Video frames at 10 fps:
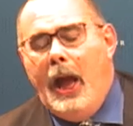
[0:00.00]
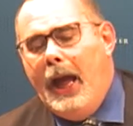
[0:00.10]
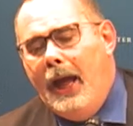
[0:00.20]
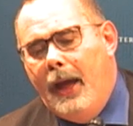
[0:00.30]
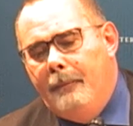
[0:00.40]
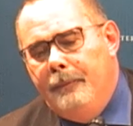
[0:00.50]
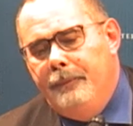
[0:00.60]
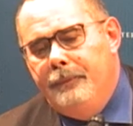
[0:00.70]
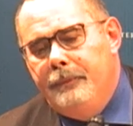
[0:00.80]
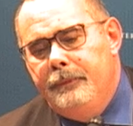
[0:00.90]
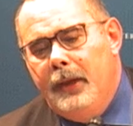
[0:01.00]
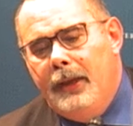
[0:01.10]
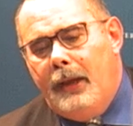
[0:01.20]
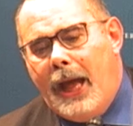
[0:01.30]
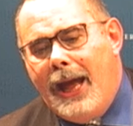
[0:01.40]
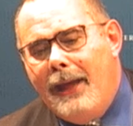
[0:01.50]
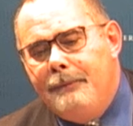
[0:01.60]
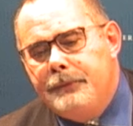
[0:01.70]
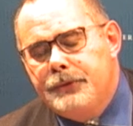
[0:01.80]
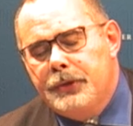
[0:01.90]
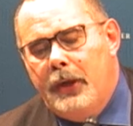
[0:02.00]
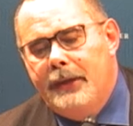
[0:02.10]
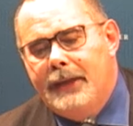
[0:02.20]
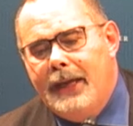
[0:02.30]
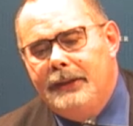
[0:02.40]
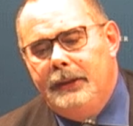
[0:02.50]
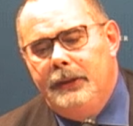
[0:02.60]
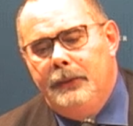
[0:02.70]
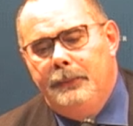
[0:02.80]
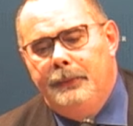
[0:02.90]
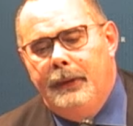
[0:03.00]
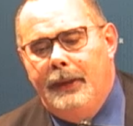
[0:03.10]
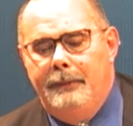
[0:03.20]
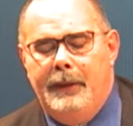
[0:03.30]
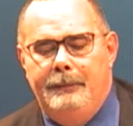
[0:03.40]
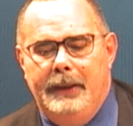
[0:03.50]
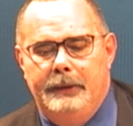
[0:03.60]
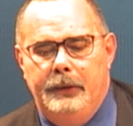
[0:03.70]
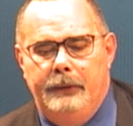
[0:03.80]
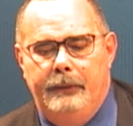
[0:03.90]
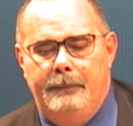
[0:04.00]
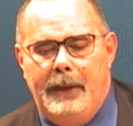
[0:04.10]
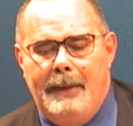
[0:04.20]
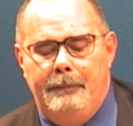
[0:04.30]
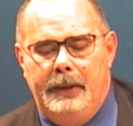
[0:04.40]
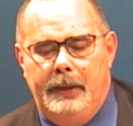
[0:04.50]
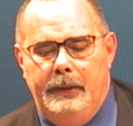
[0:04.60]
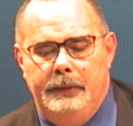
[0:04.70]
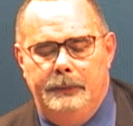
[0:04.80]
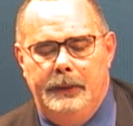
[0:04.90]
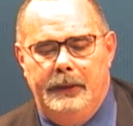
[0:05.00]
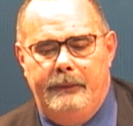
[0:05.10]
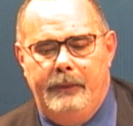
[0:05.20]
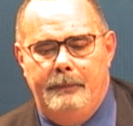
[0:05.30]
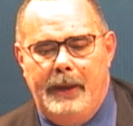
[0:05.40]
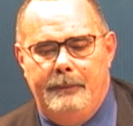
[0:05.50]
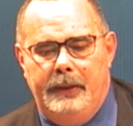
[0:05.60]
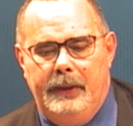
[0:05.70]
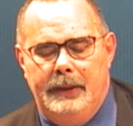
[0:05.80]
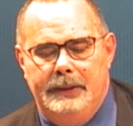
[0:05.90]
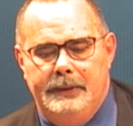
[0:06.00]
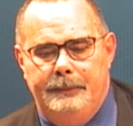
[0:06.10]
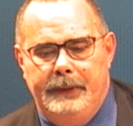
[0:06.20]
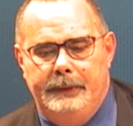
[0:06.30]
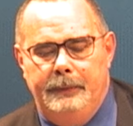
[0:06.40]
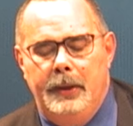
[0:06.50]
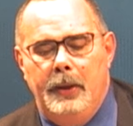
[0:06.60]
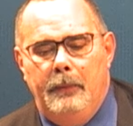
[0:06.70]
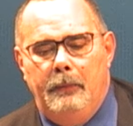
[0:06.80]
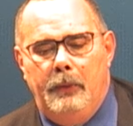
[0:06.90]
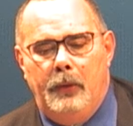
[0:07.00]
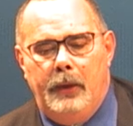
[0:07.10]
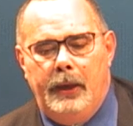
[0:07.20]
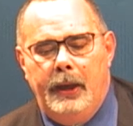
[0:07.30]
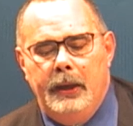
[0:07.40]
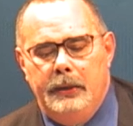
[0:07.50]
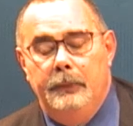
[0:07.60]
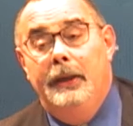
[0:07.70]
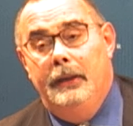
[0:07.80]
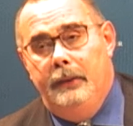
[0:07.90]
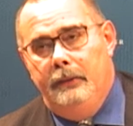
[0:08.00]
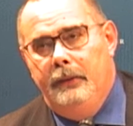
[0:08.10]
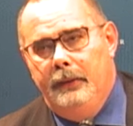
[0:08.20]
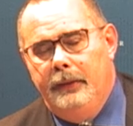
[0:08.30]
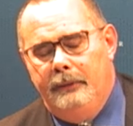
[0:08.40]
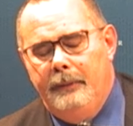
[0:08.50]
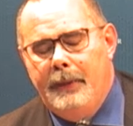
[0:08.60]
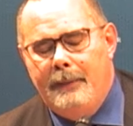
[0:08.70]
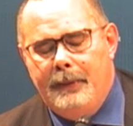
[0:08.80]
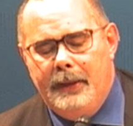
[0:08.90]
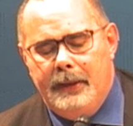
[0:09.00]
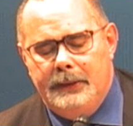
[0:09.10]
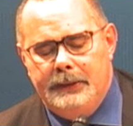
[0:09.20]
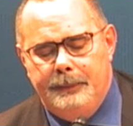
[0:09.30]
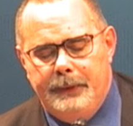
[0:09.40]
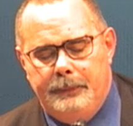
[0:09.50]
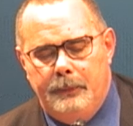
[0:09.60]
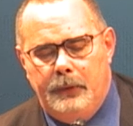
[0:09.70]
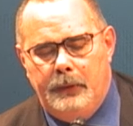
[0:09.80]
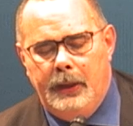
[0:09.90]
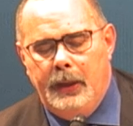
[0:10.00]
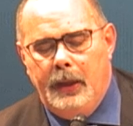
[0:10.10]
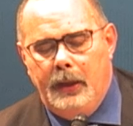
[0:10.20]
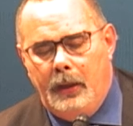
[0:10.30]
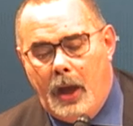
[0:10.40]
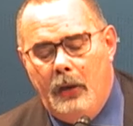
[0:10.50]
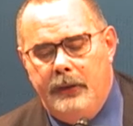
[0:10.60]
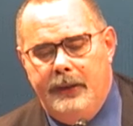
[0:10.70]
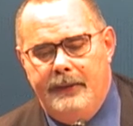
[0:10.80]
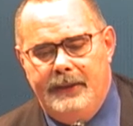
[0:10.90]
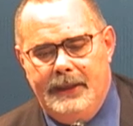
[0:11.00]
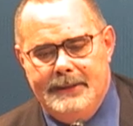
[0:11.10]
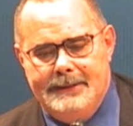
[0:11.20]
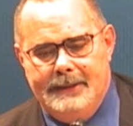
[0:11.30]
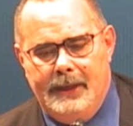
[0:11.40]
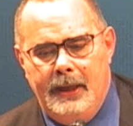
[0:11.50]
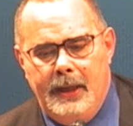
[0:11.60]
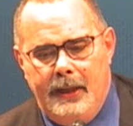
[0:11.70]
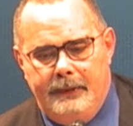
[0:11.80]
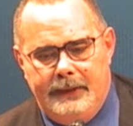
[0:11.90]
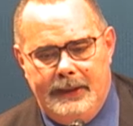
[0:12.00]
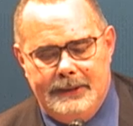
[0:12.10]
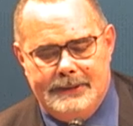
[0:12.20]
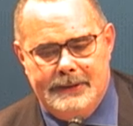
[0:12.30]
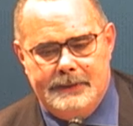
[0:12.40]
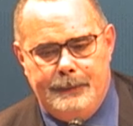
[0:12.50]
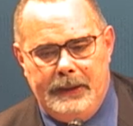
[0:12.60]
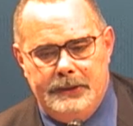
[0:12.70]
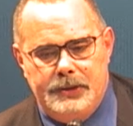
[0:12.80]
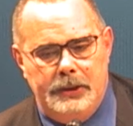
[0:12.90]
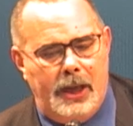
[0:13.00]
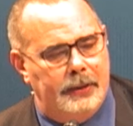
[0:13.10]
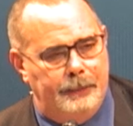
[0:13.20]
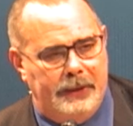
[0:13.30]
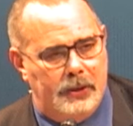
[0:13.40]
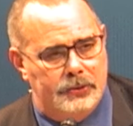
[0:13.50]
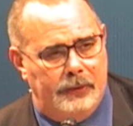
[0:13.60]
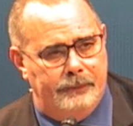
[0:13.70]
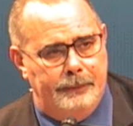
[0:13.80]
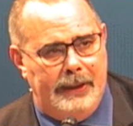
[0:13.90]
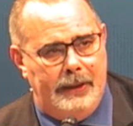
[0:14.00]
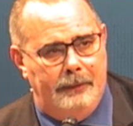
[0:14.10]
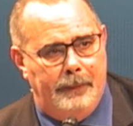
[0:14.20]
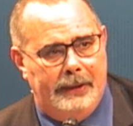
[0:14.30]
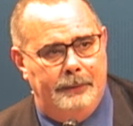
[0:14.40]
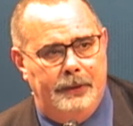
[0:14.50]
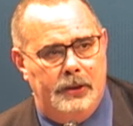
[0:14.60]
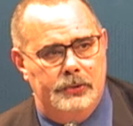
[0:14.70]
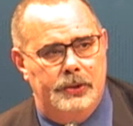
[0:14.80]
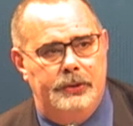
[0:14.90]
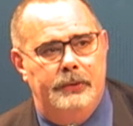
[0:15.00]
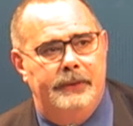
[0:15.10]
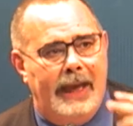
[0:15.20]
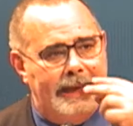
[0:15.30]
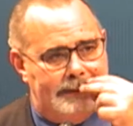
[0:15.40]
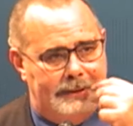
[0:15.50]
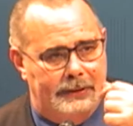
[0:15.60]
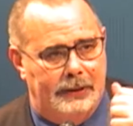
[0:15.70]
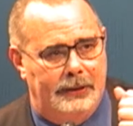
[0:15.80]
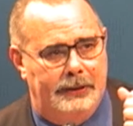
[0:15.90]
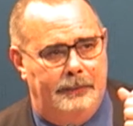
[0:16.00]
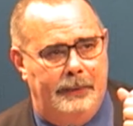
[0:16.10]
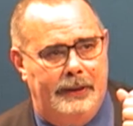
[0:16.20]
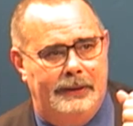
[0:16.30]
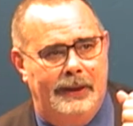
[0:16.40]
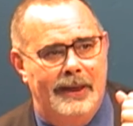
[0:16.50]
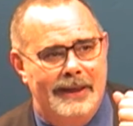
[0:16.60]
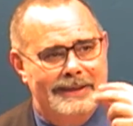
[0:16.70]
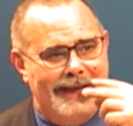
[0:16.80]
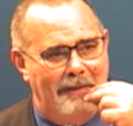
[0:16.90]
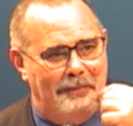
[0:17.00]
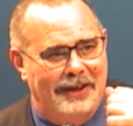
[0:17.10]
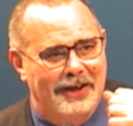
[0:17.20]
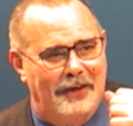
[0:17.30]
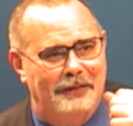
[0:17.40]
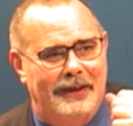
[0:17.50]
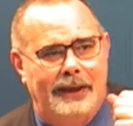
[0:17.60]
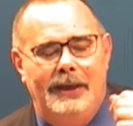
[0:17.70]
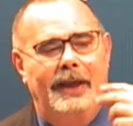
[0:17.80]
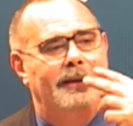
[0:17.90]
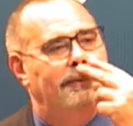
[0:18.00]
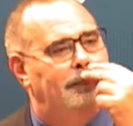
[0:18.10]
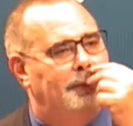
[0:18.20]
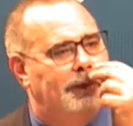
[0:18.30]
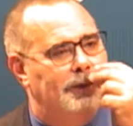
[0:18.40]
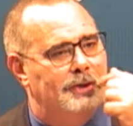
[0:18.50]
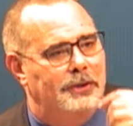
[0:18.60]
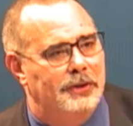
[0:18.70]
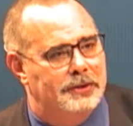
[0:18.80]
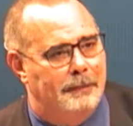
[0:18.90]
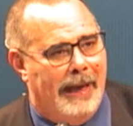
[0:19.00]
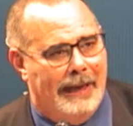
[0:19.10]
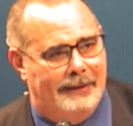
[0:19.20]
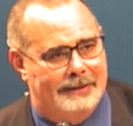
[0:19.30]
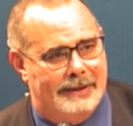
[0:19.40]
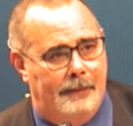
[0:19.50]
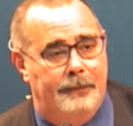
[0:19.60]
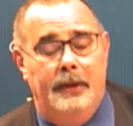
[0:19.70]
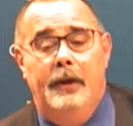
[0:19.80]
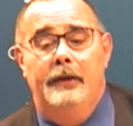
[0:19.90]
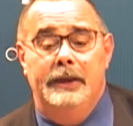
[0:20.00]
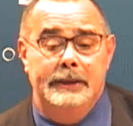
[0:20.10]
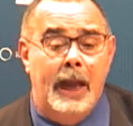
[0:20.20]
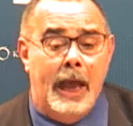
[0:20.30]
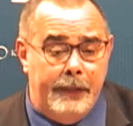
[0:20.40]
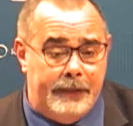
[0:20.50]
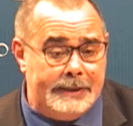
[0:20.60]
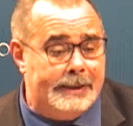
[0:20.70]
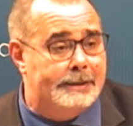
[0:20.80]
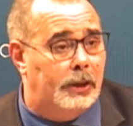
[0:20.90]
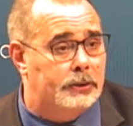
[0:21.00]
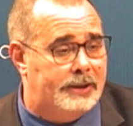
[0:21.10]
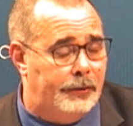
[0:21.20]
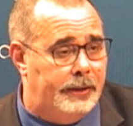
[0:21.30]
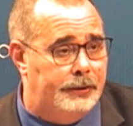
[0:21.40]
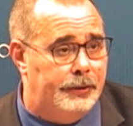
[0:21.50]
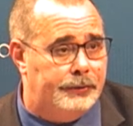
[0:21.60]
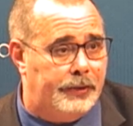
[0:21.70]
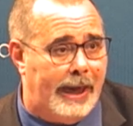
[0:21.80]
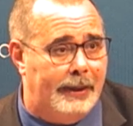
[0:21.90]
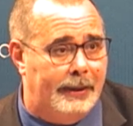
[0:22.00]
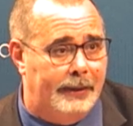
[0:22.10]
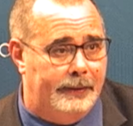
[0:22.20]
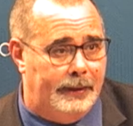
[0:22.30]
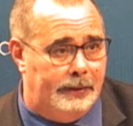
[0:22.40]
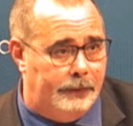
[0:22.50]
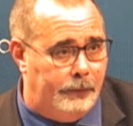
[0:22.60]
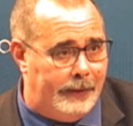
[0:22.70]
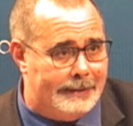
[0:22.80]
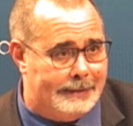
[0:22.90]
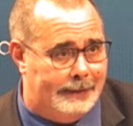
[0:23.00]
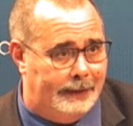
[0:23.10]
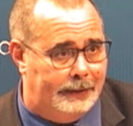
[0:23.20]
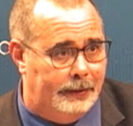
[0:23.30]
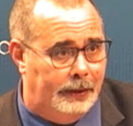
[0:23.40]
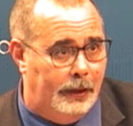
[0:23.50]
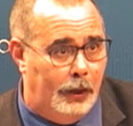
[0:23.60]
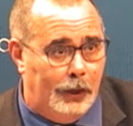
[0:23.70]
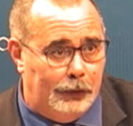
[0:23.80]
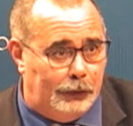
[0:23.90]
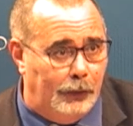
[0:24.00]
Um, I'm sure that you will, maybe you remember, you will remember a little bit more, you will uh, remember a little bit more longer this, uh, this uh, speech, not because of me, but because you tasted a little bit something of Italy and because you smelled something of it. This is also the new trend in the linguistic, to